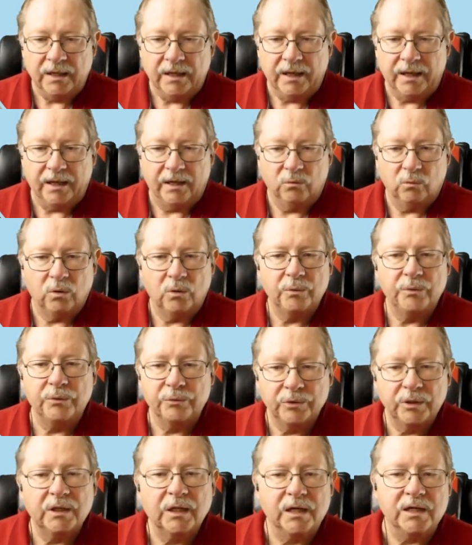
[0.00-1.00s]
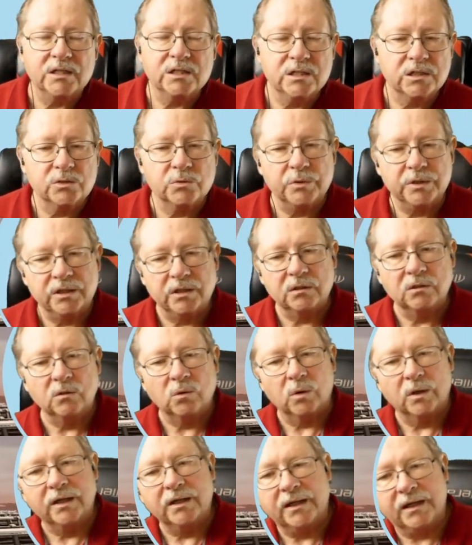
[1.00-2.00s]
And what we realized is we didn't
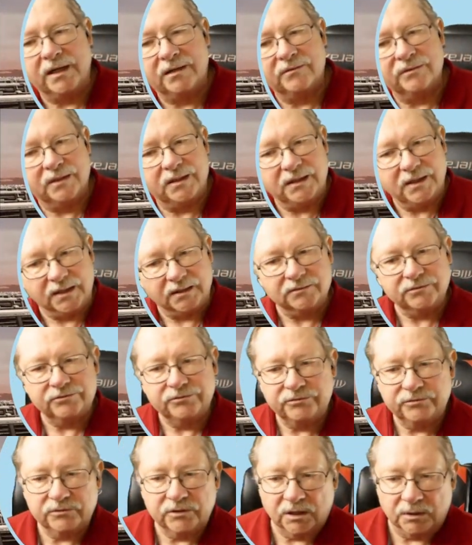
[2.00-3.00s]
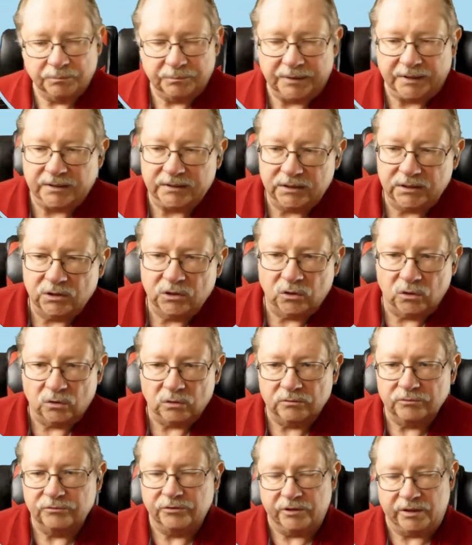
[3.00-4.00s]
quite have enough compacted coal
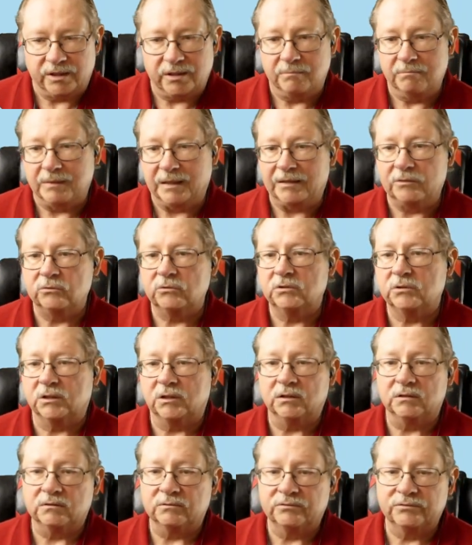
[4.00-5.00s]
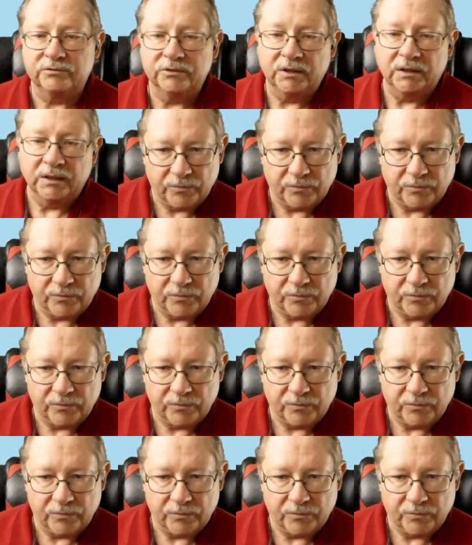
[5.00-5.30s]
for the amount of